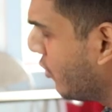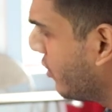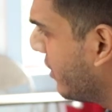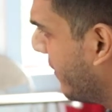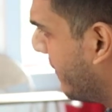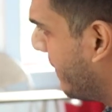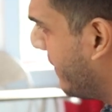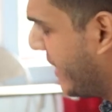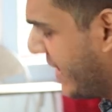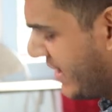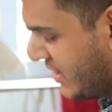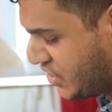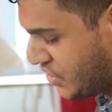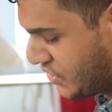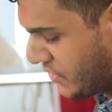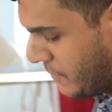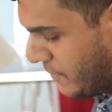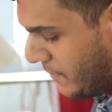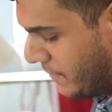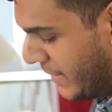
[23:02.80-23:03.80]
to
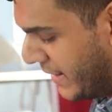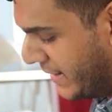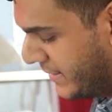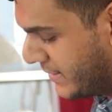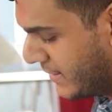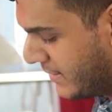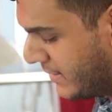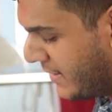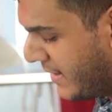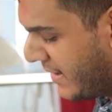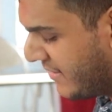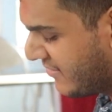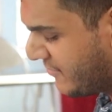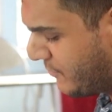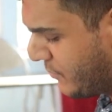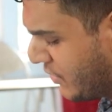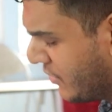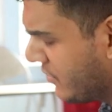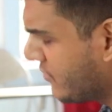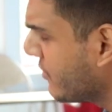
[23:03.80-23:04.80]
depressed, mentally and
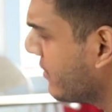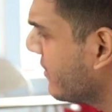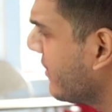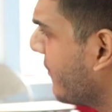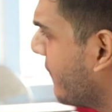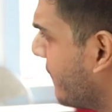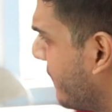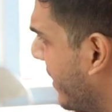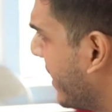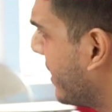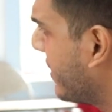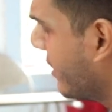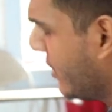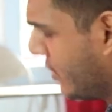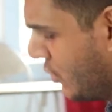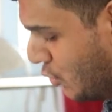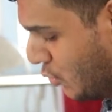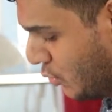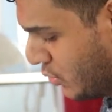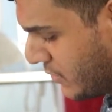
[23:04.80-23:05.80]
spiritually
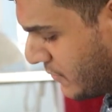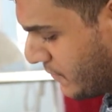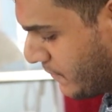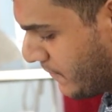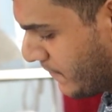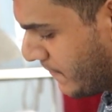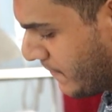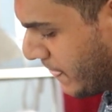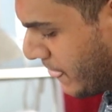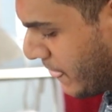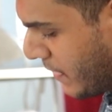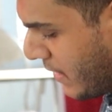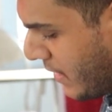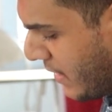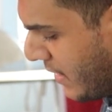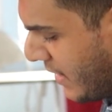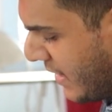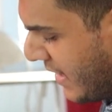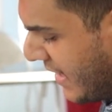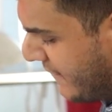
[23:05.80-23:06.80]
affected youth.
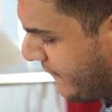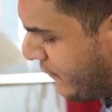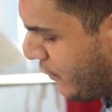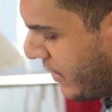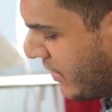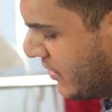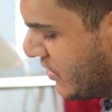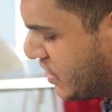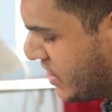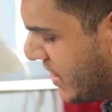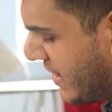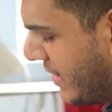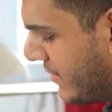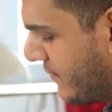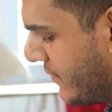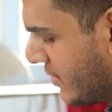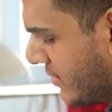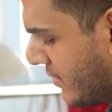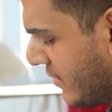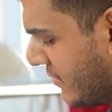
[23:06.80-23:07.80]
If you can share
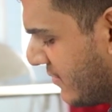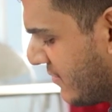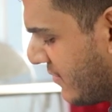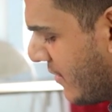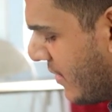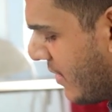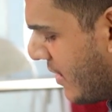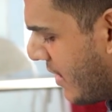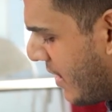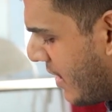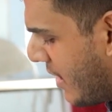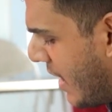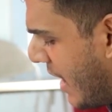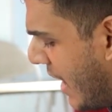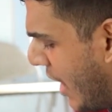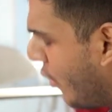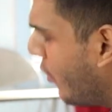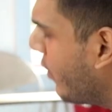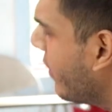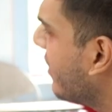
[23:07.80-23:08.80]
with us,
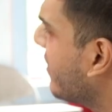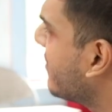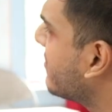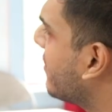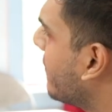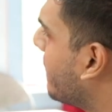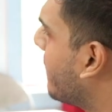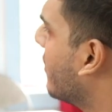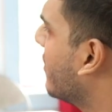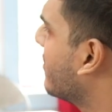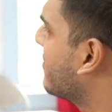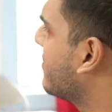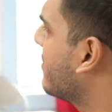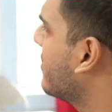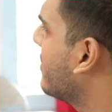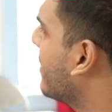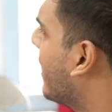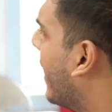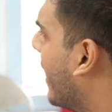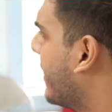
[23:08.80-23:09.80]
how is the
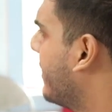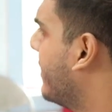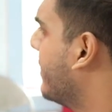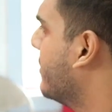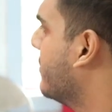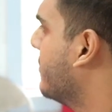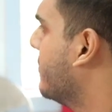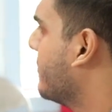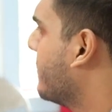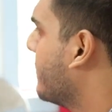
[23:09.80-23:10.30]
person guided?